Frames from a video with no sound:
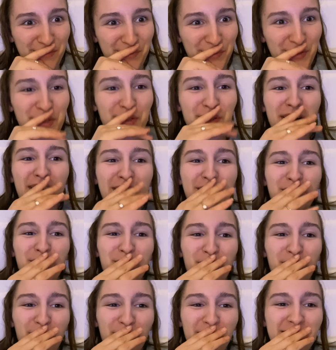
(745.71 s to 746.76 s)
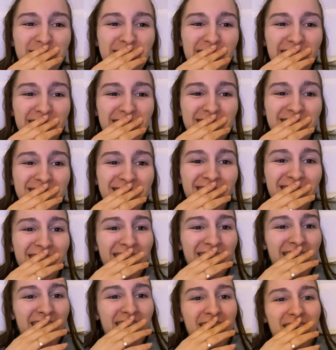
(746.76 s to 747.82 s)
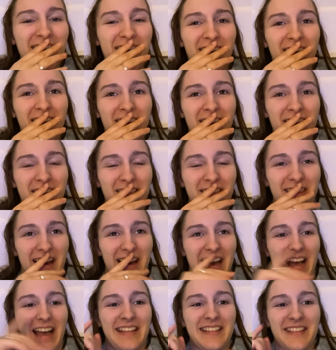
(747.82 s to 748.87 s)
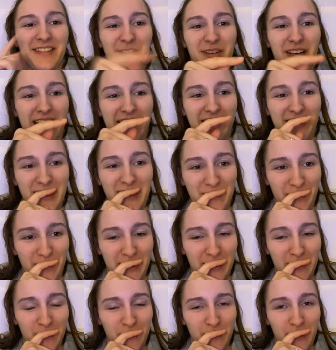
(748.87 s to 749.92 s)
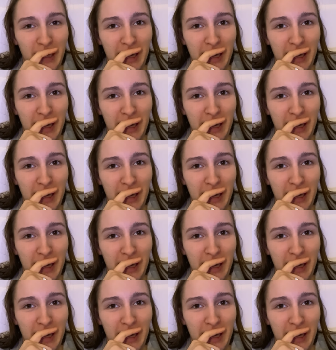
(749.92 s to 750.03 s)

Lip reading: So I do apologise that I did not end this video.